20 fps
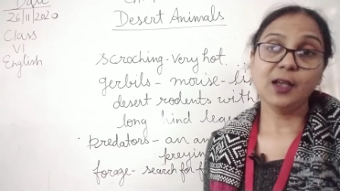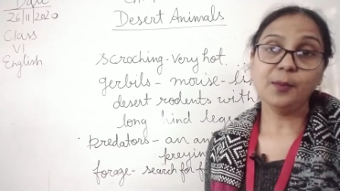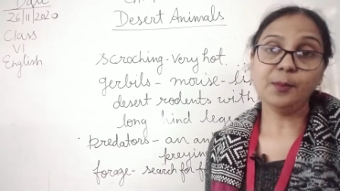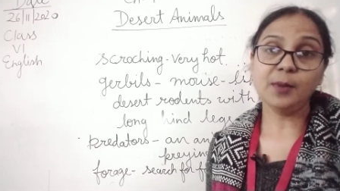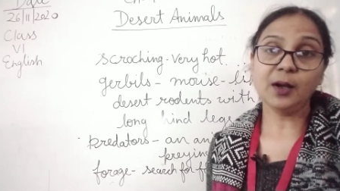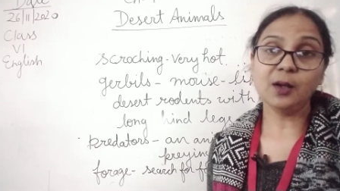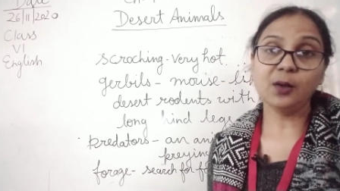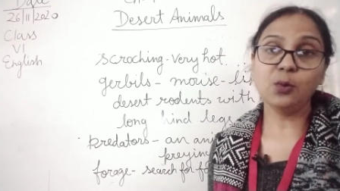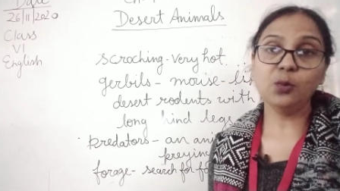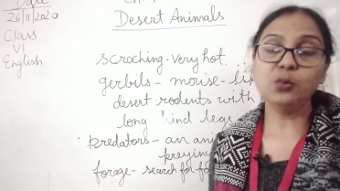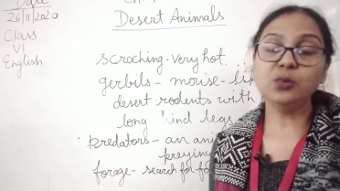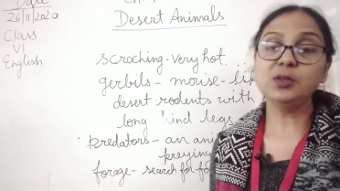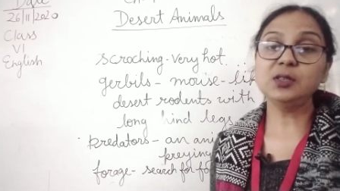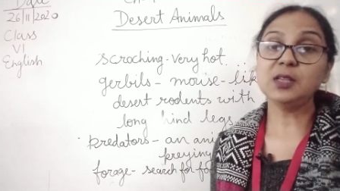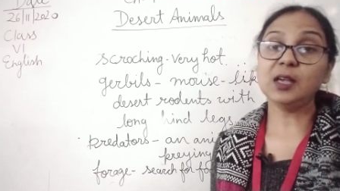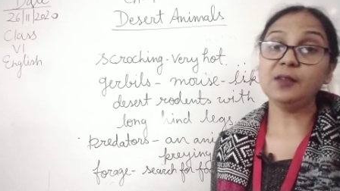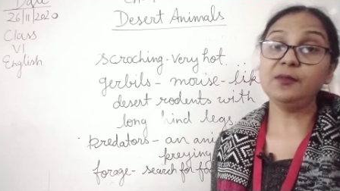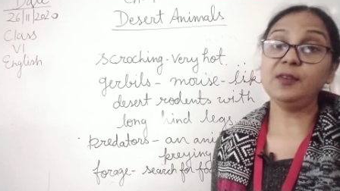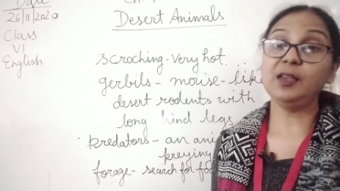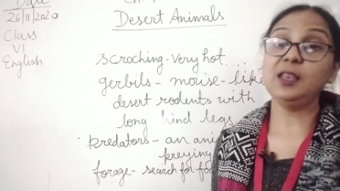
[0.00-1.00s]
Mongoose
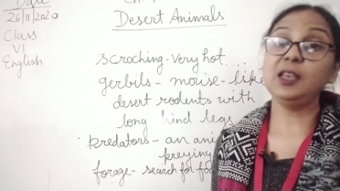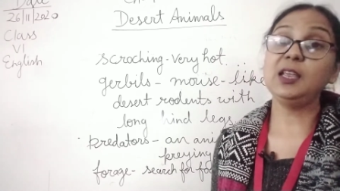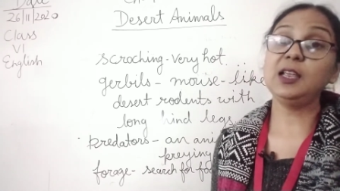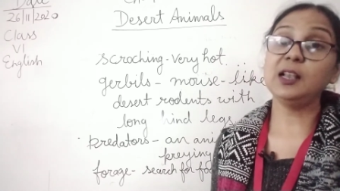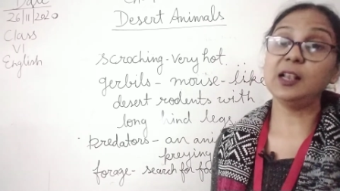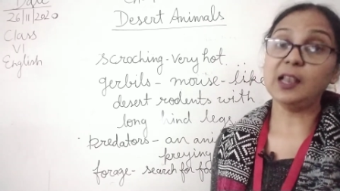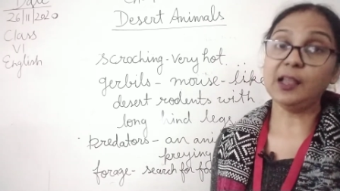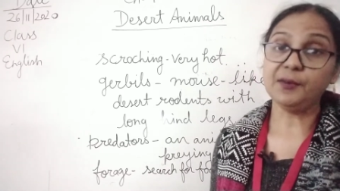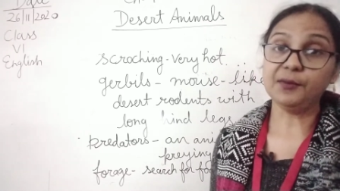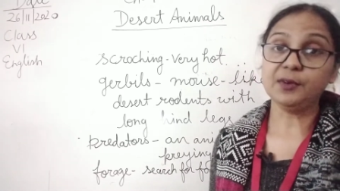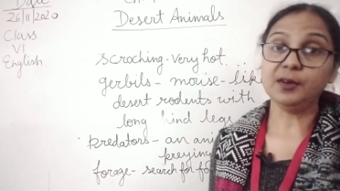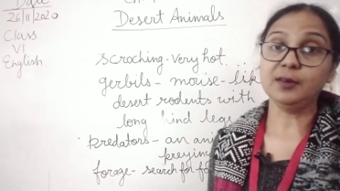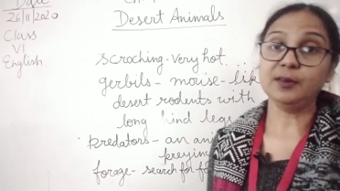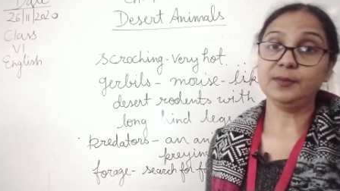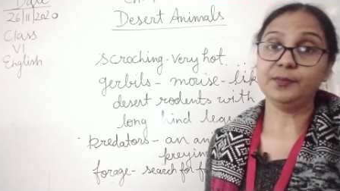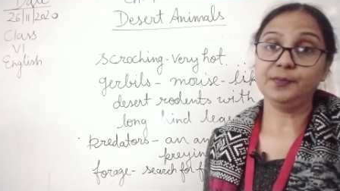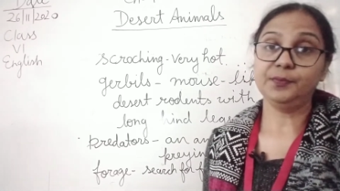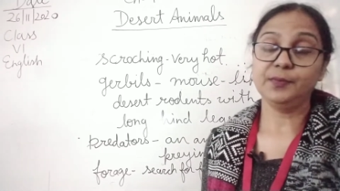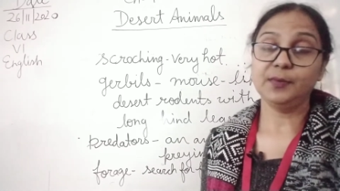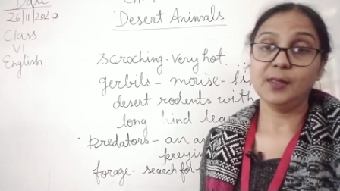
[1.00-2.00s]
are very clever
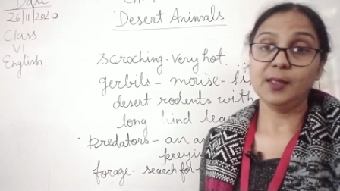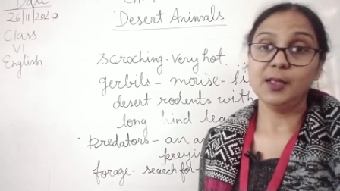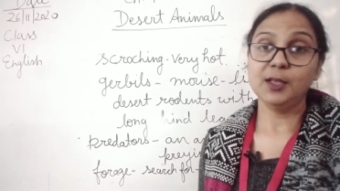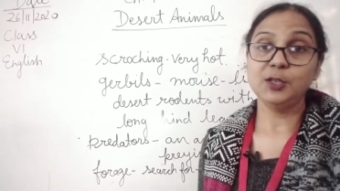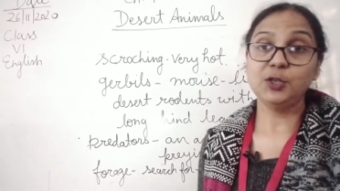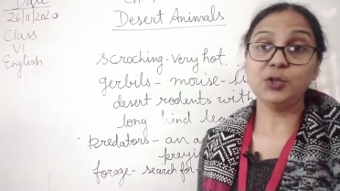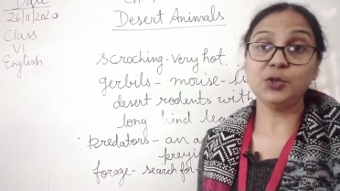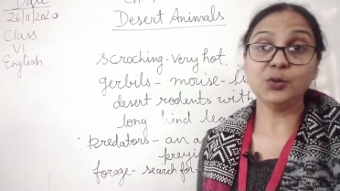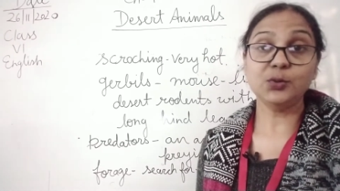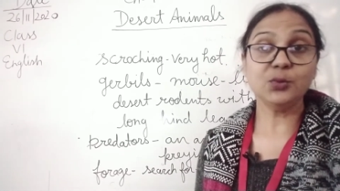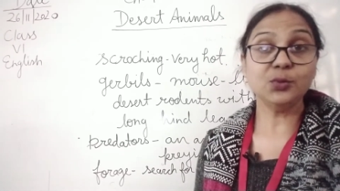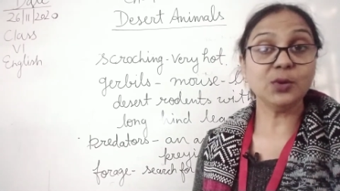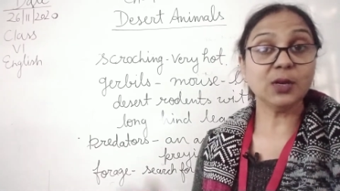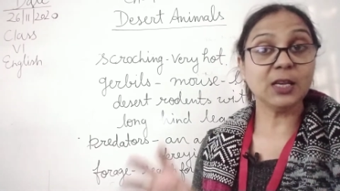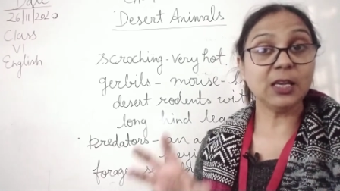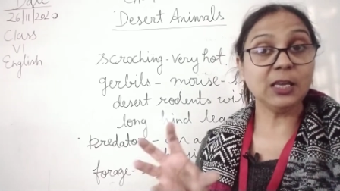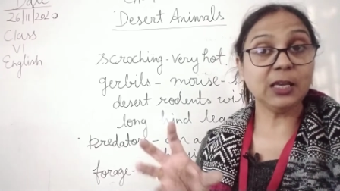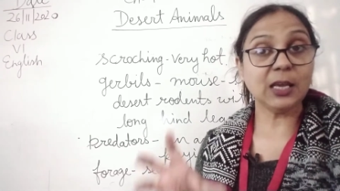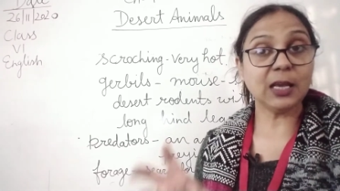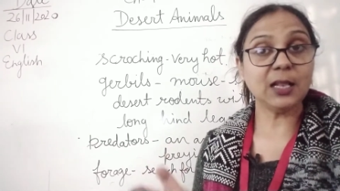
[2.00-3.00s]
to
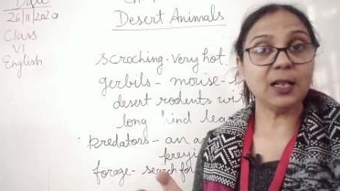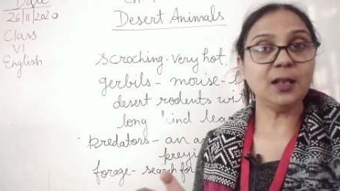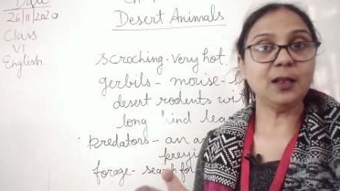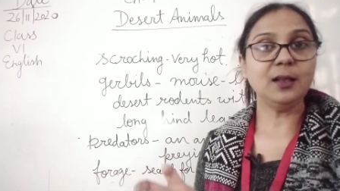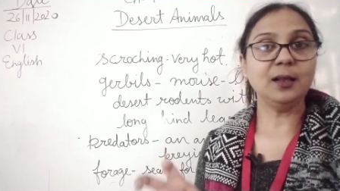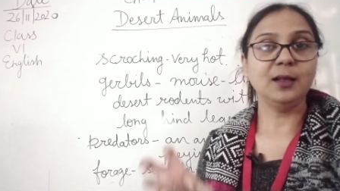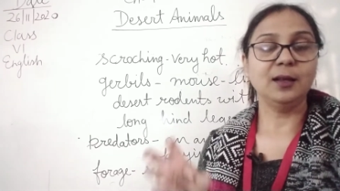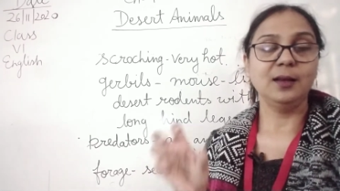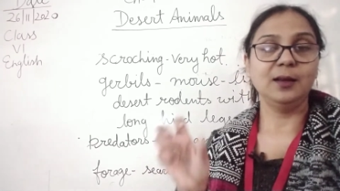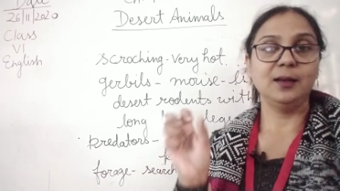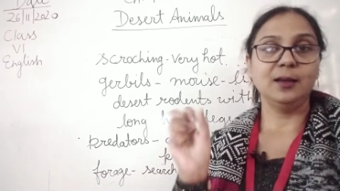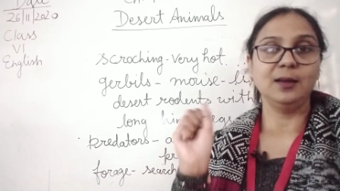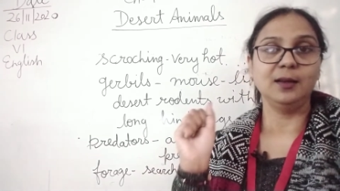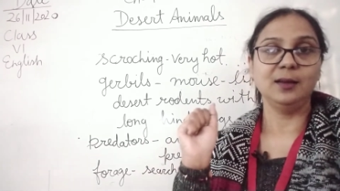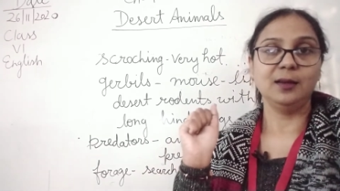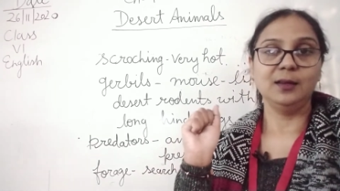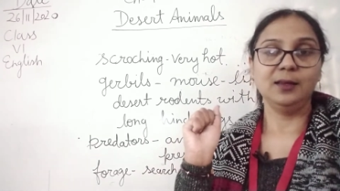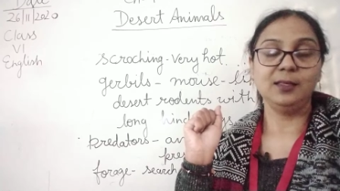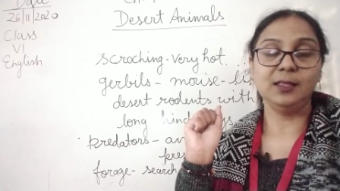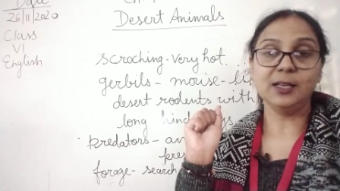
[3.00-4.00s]
kill
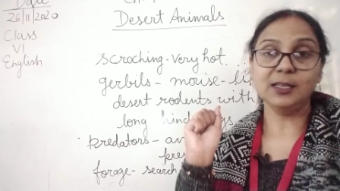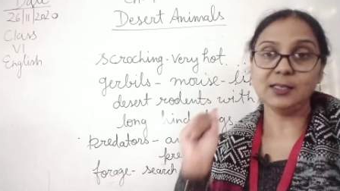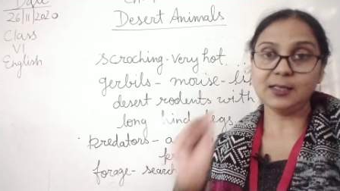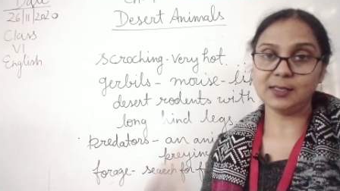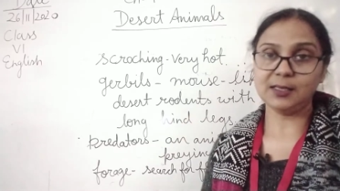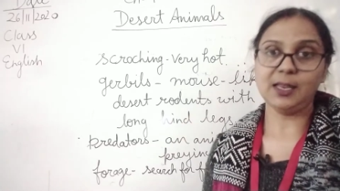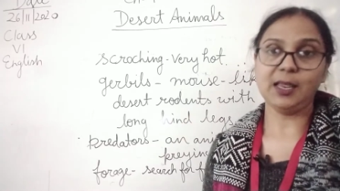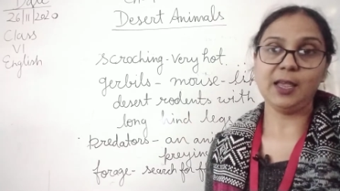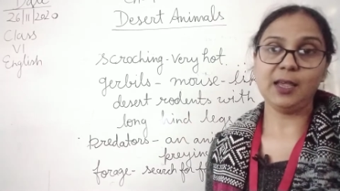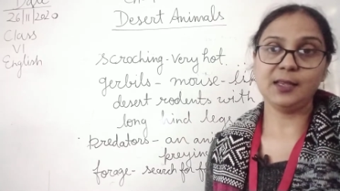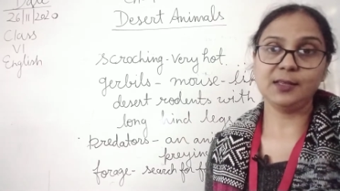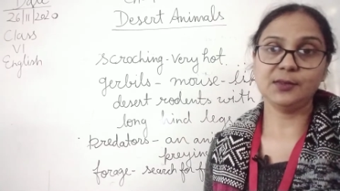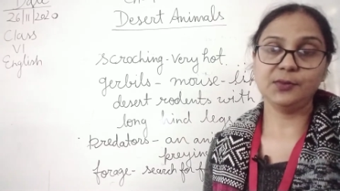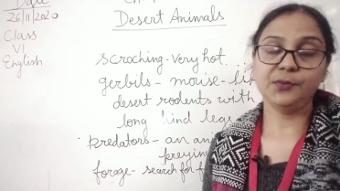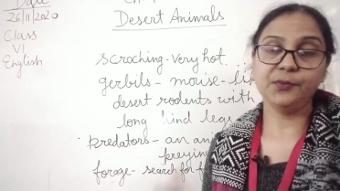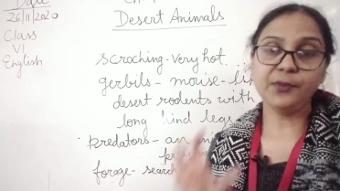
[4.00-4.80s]
the snakes.